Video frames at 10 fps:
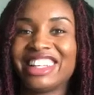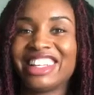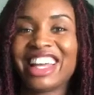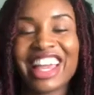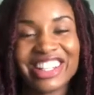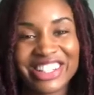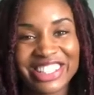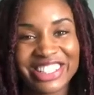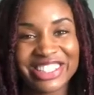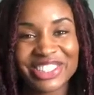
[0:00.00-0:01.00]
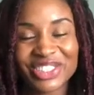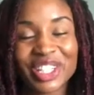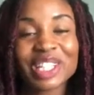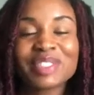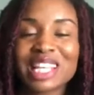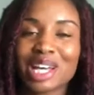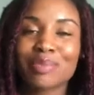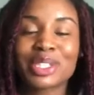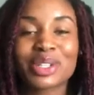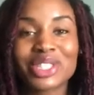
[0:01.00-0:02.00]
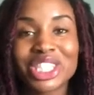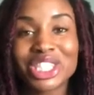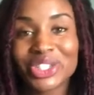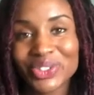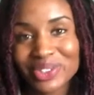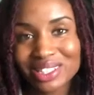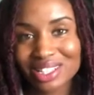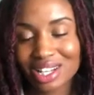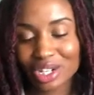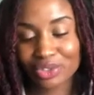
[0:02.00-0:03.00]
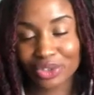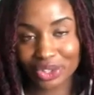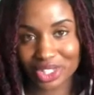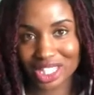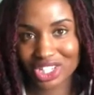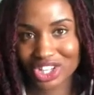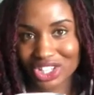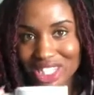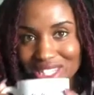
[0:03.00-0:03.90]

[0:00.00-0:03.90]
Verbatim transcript: Hey y'all, welcome to episode 2 of RoyalTea Talks.